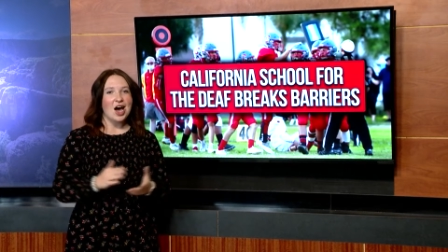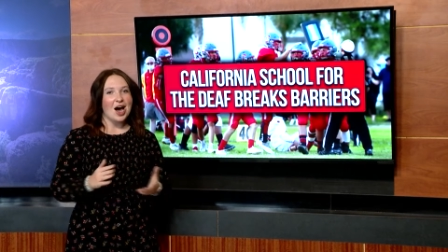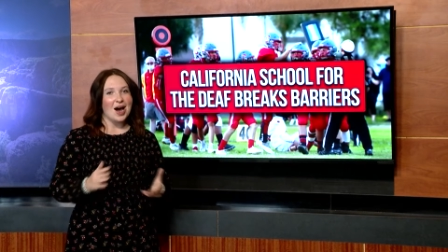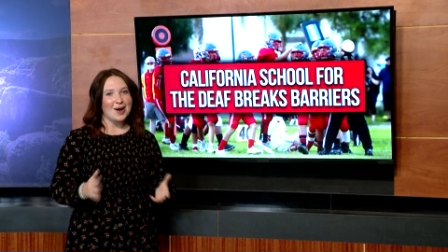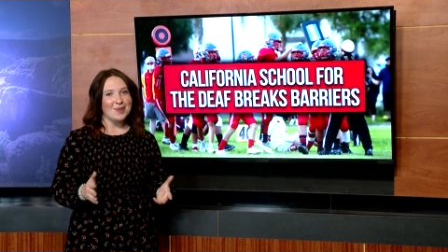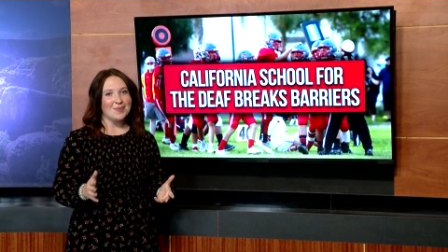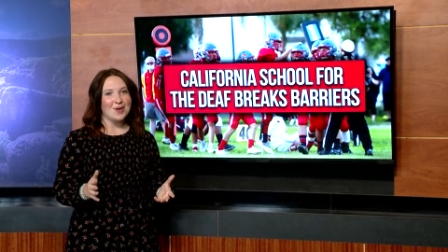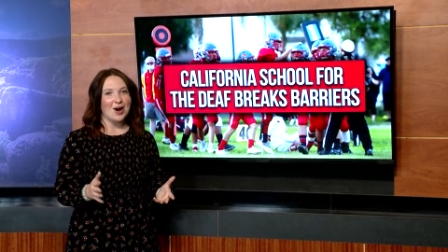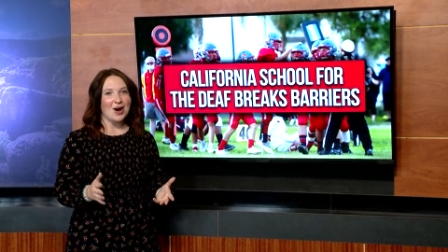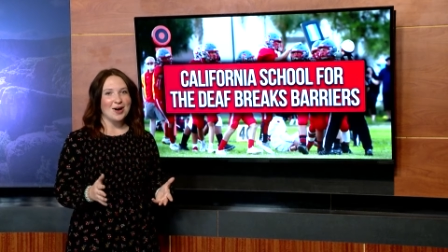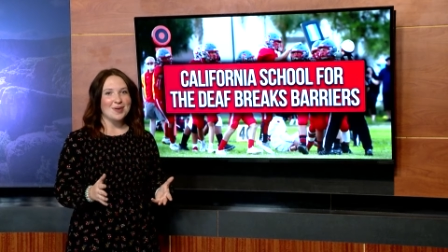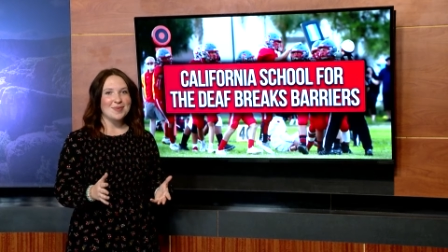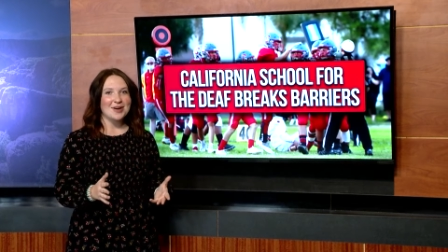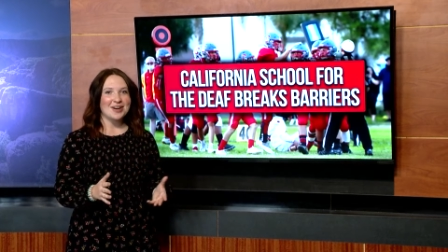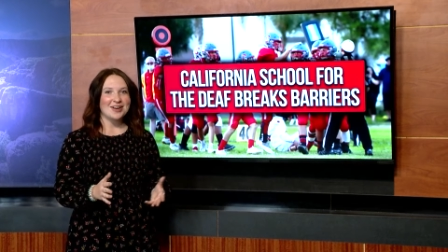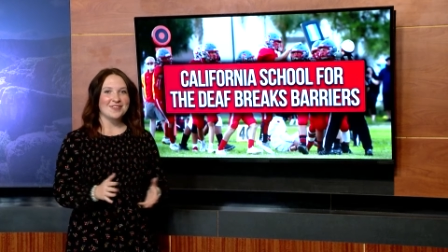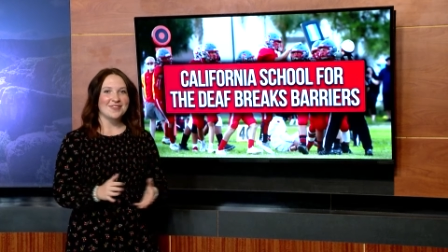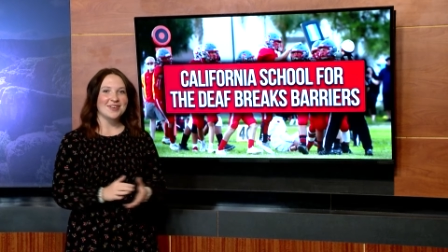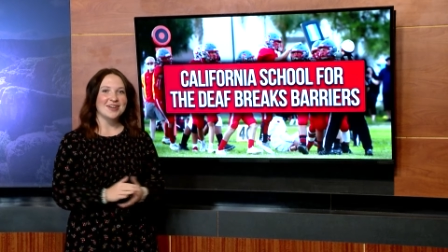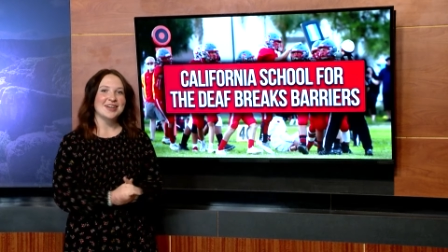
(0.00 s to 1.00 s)
A mom
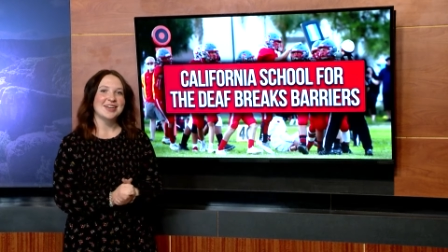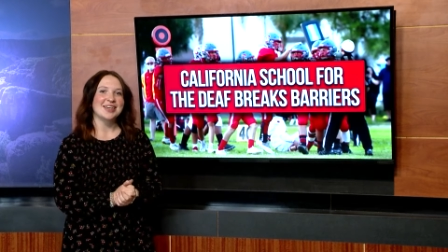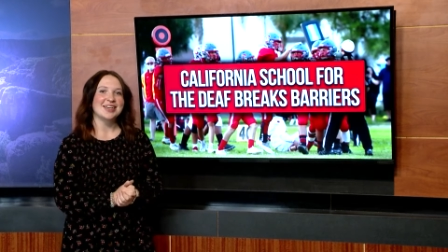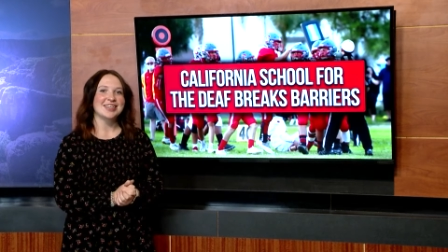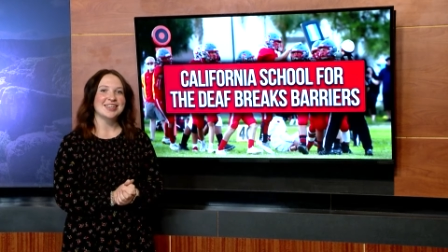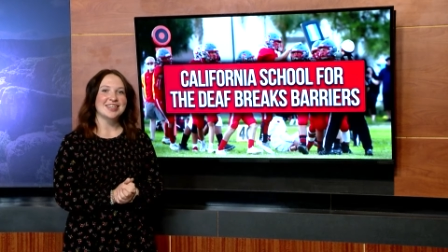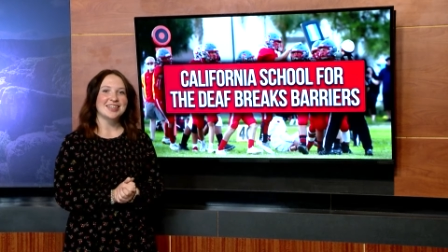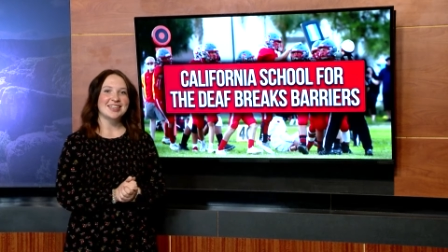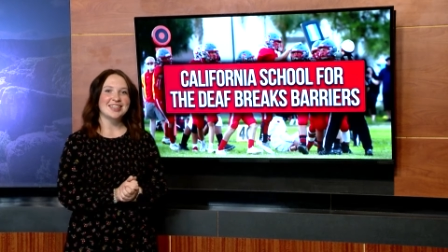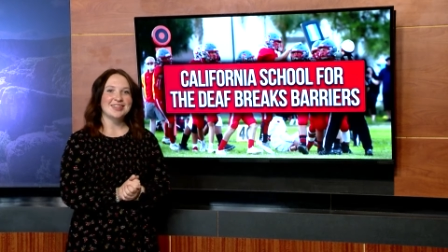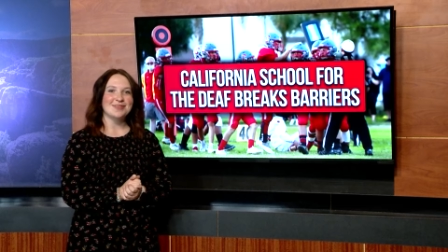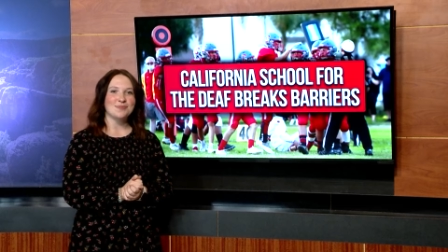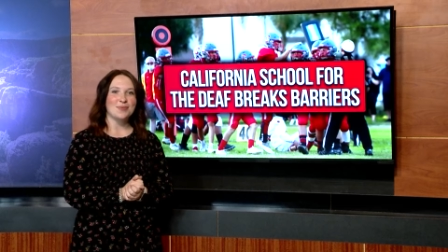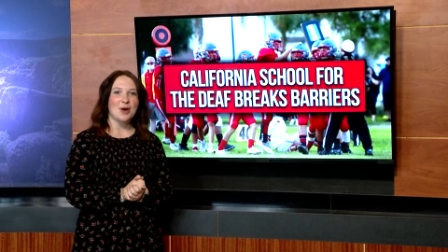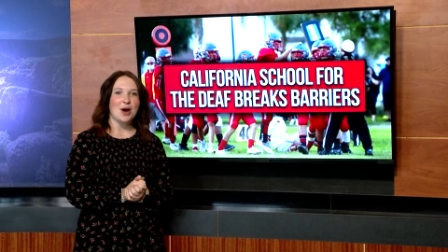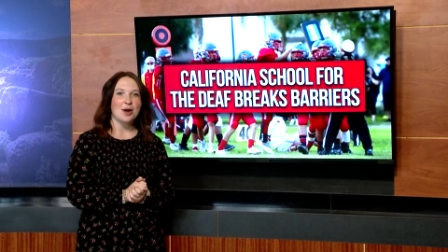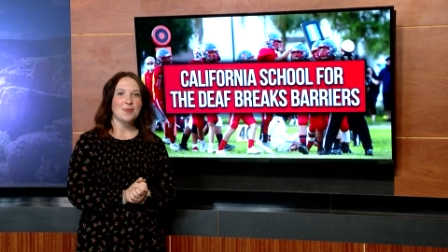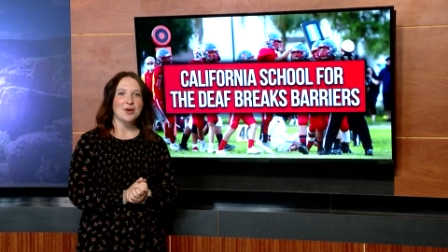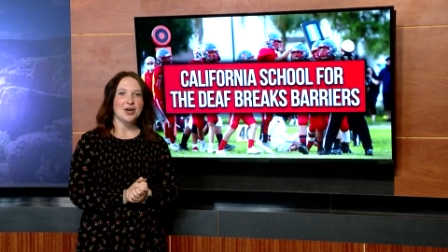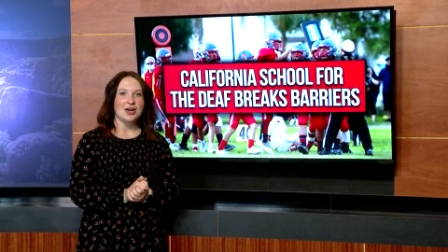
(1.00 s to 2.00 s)
of a, a
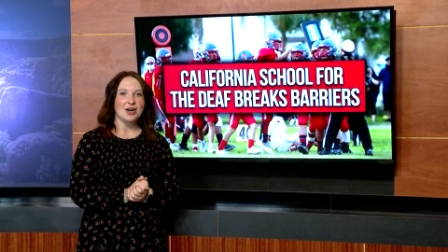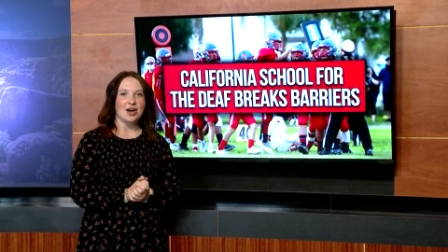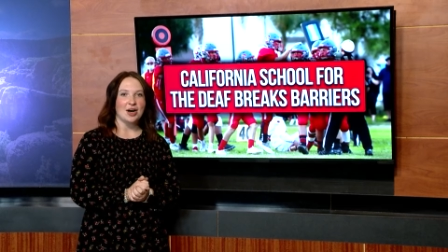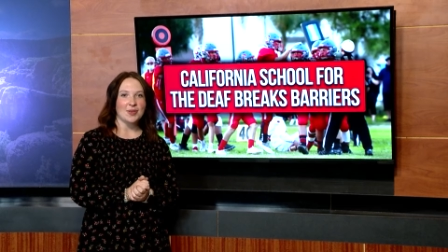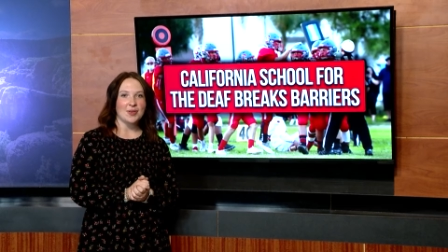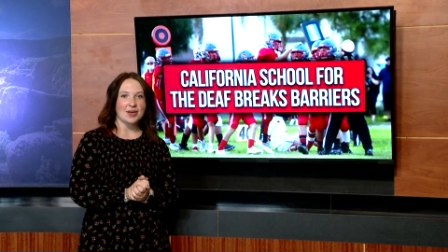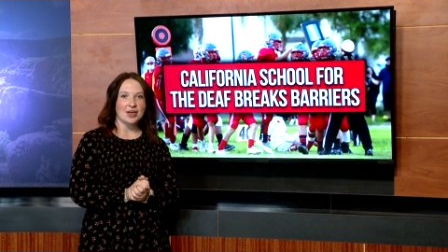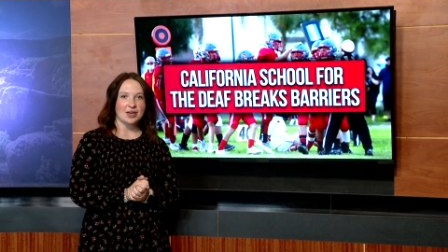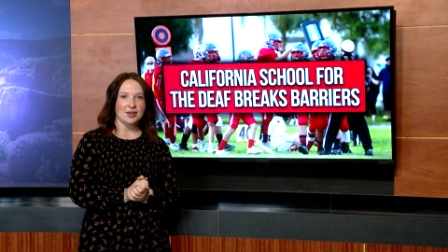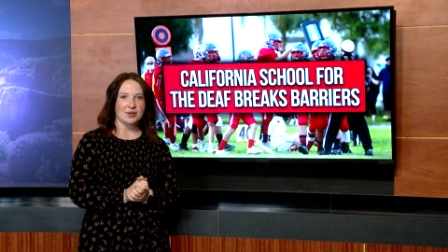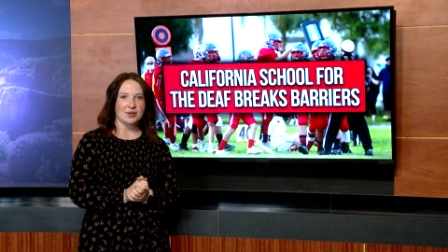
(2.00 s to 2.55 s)
mom on the